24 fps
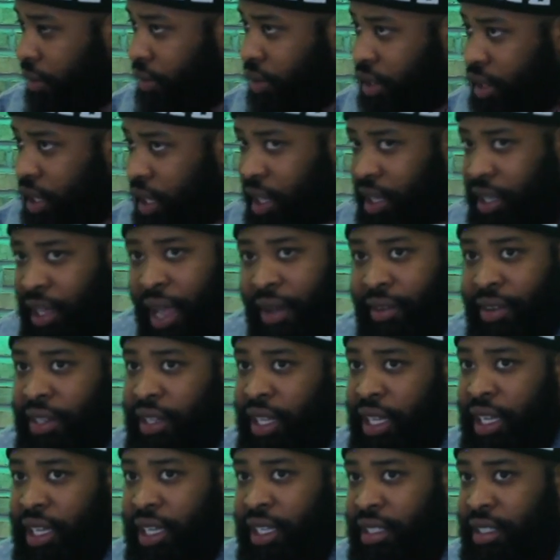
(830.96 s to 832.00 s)
Everything
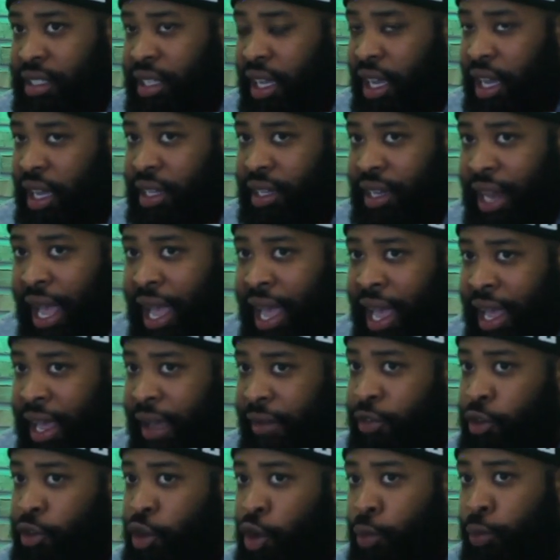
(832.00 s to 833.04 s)
is,
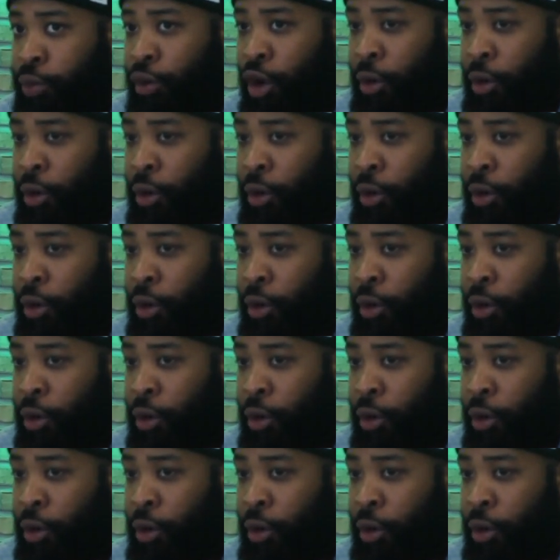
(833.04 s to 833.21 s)
if you